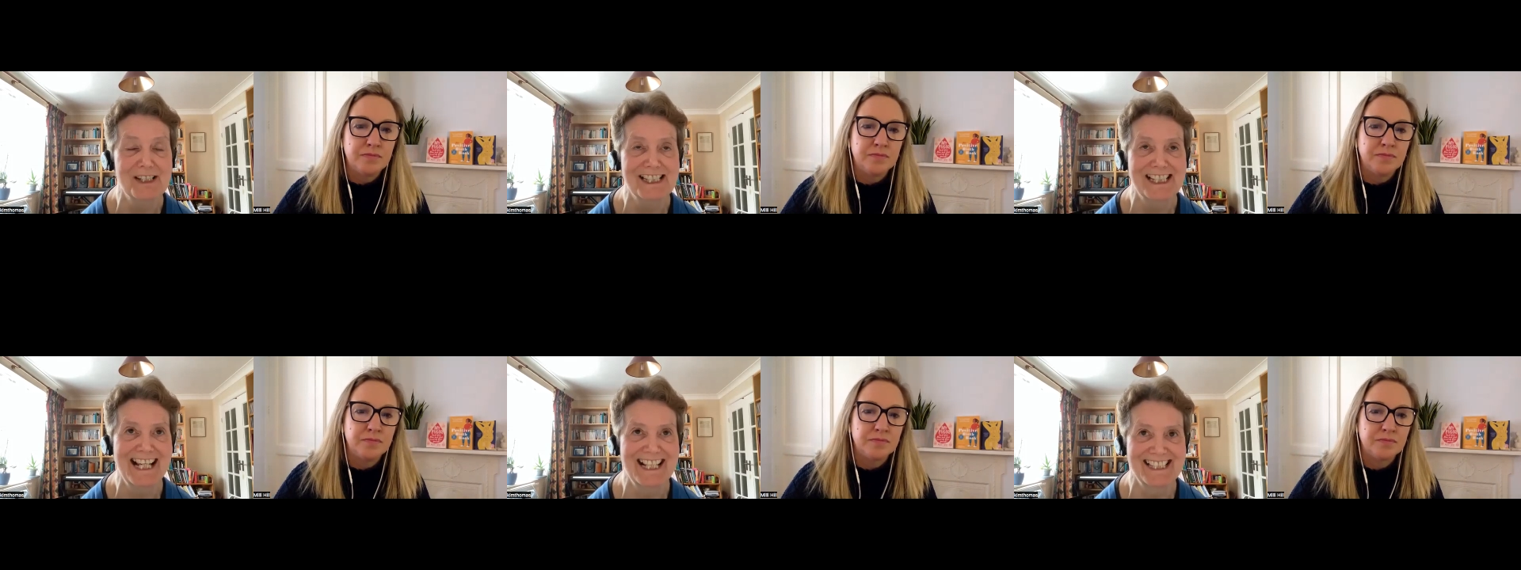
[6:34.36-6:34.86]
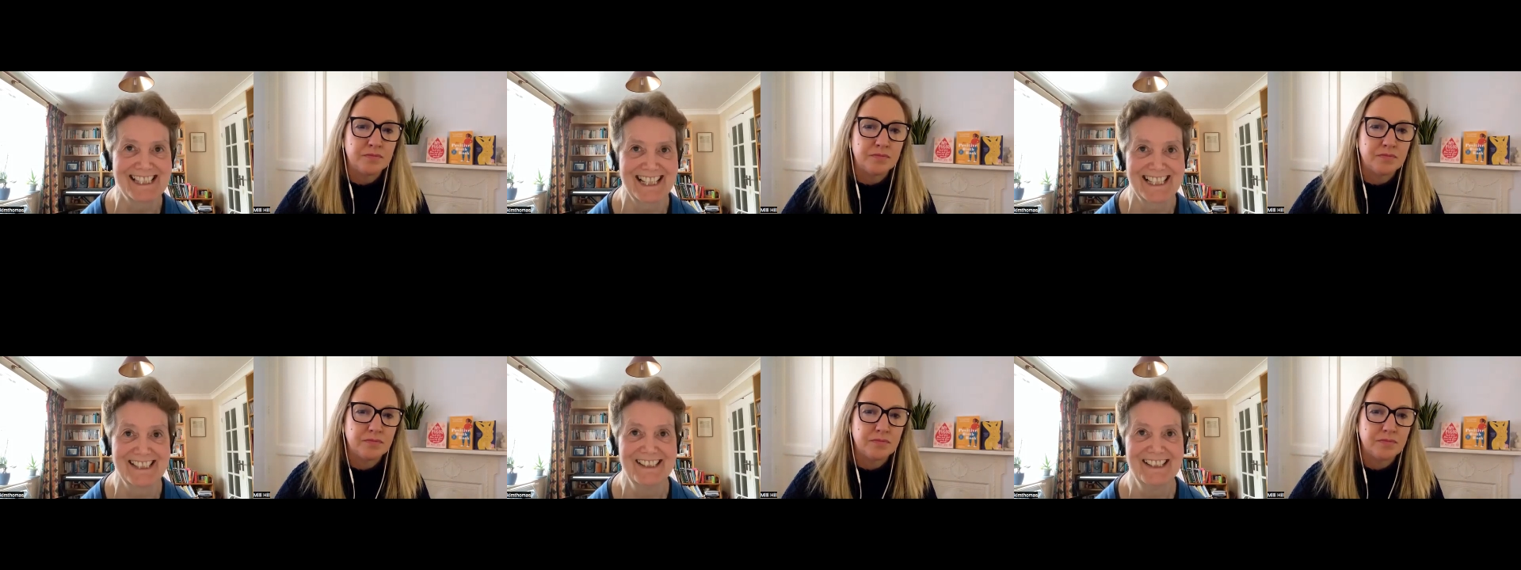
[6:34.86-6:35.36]
Speaker 1: I would say is
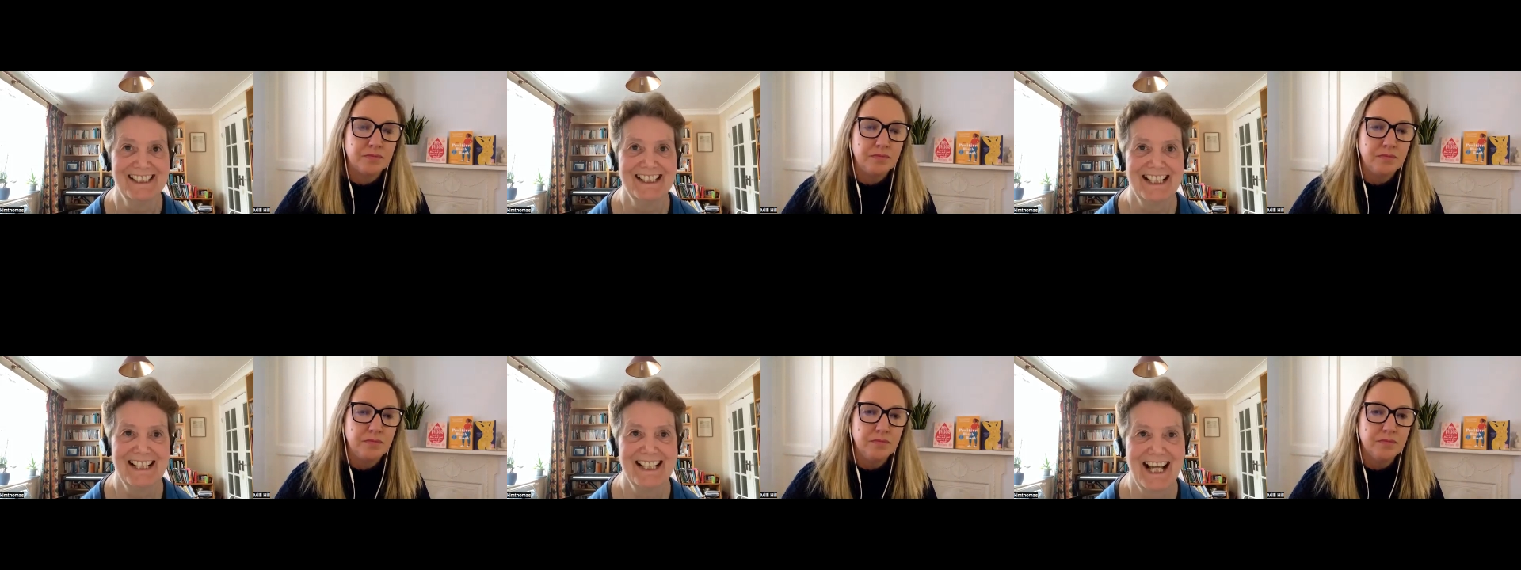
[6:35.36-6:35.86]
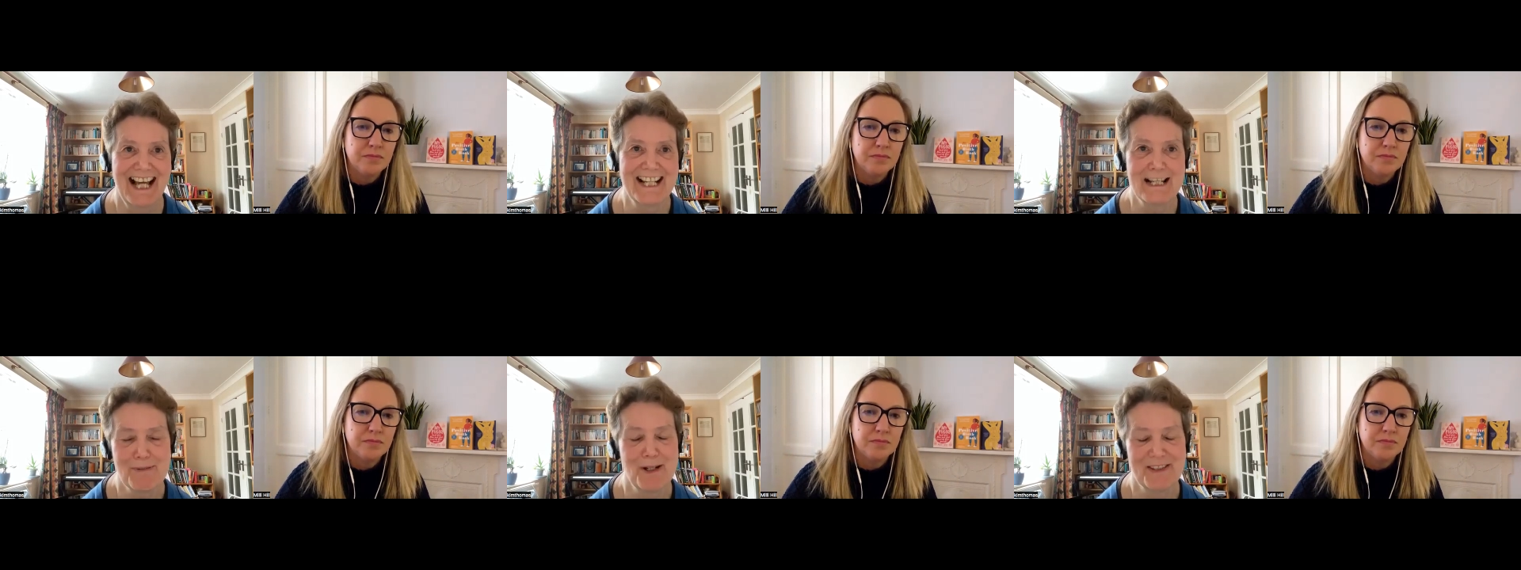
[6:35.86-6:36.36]
that
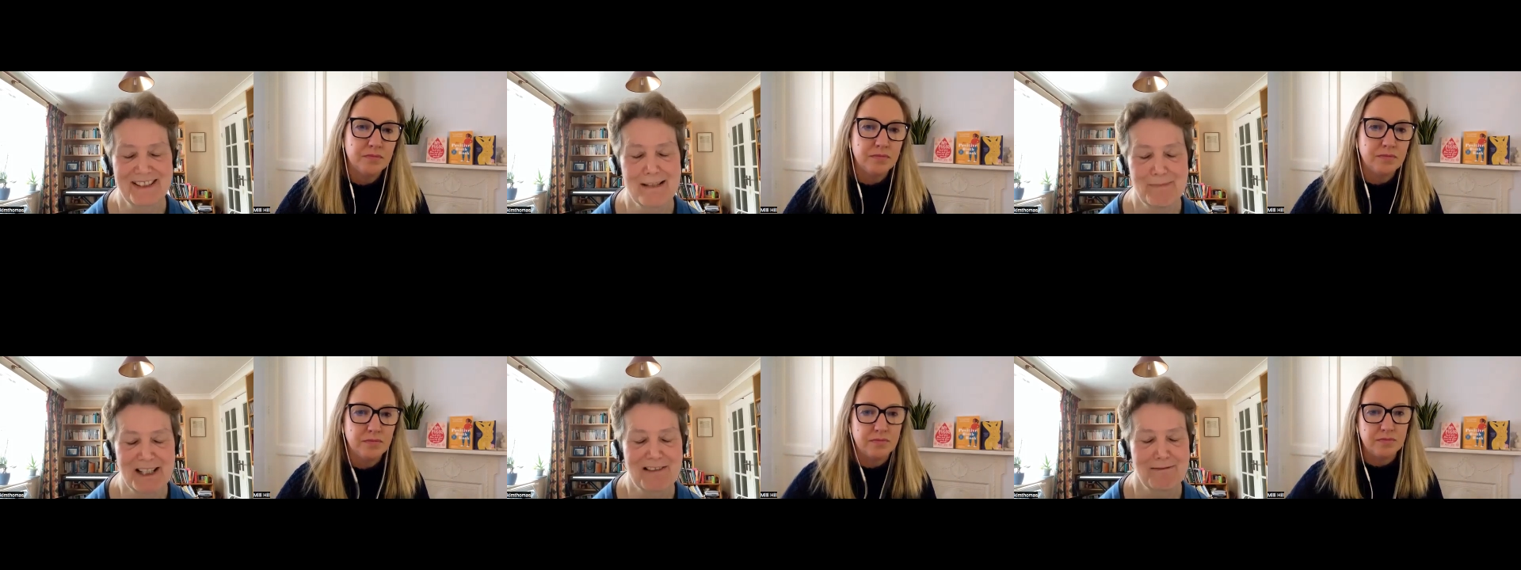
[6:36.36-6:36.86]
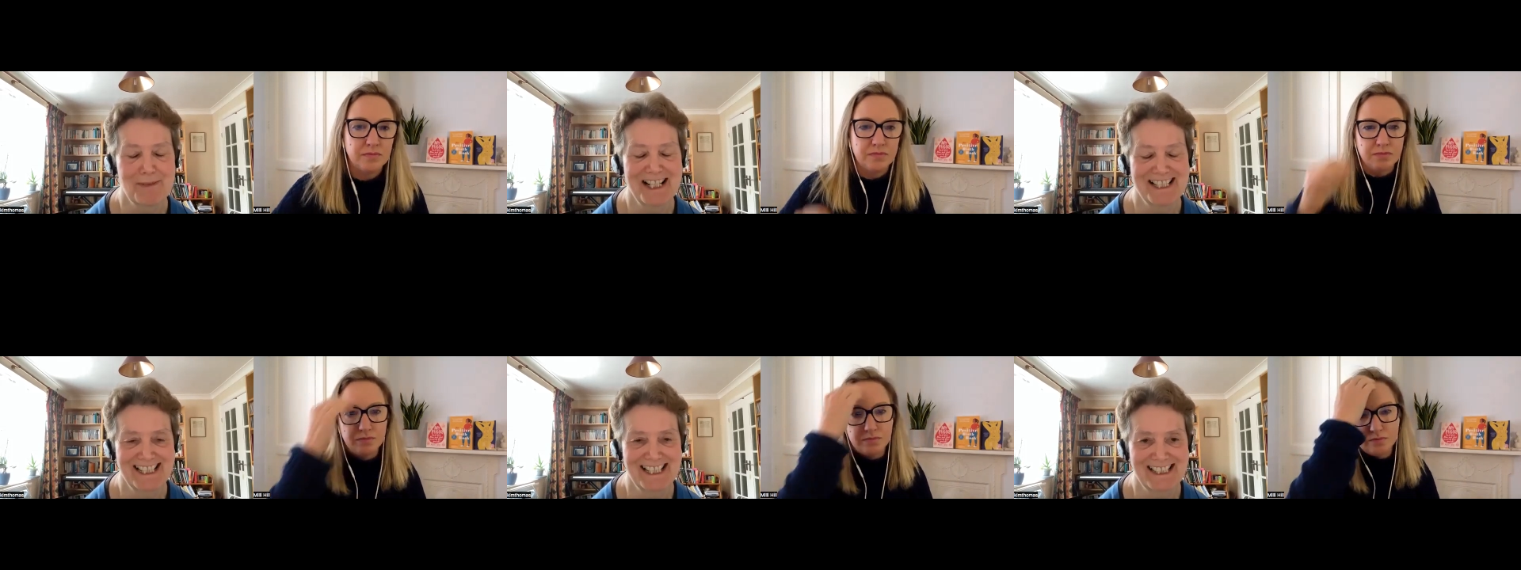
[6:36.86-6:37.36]
any birth can be
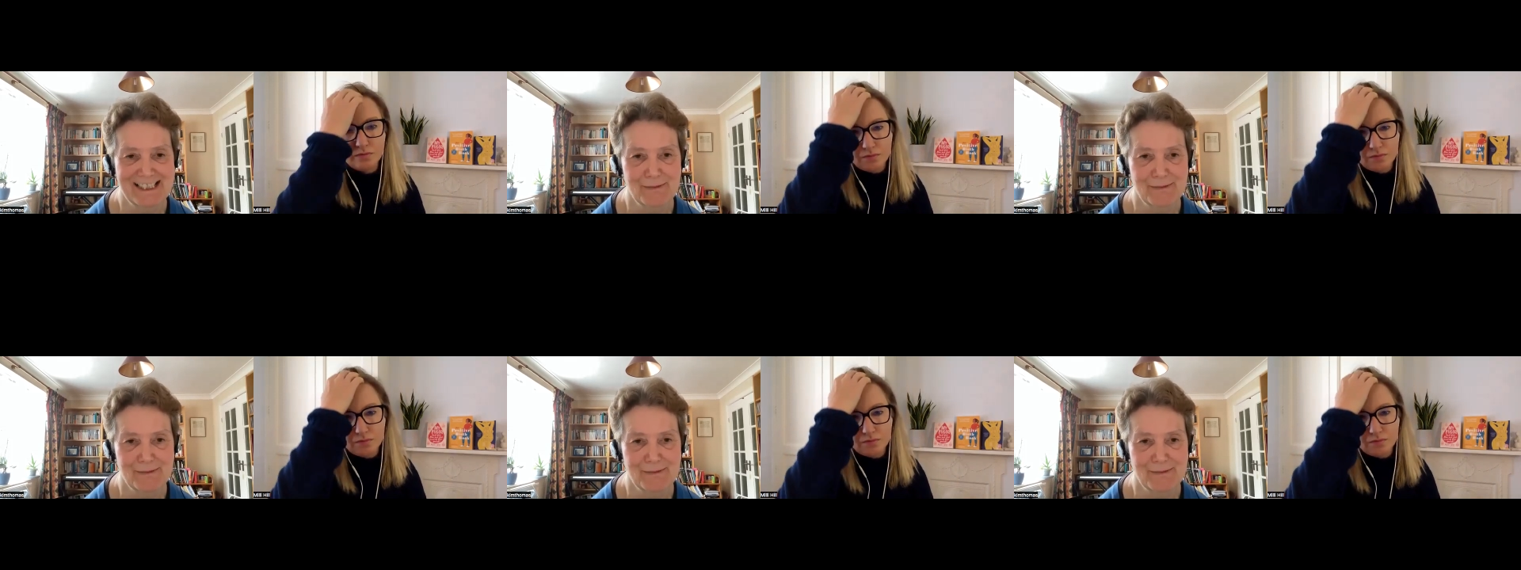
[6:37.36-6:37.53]
traumatic.